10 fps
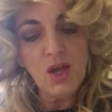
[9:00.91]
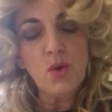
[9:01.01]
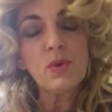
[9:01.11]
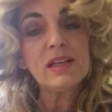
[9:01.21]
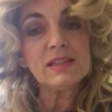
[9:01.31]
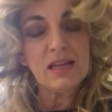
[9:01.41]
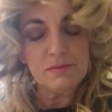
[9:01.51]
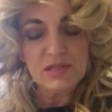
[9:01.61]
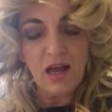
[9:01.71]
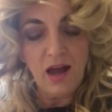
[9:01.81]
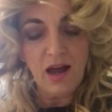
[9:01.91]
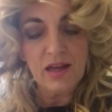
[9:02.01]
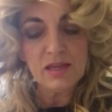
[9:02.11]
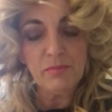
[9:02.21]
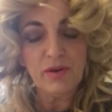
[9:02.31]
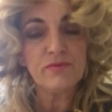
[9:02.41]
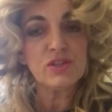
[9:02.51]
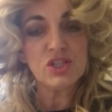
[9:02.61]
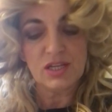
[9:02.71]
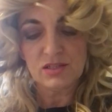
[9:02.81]
We climbed high above the
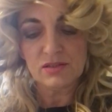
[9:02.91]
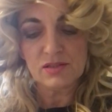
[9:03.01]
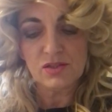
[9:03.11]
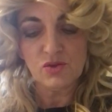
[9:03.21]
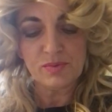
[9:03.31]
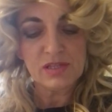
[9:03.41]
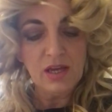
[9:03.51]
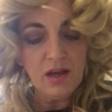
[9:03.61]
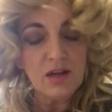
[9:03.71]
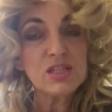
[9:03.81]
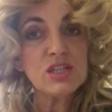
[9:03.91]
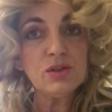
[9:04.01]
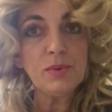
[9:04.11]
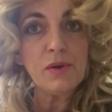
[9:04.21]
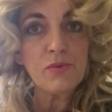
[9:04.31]
gentle slopes until we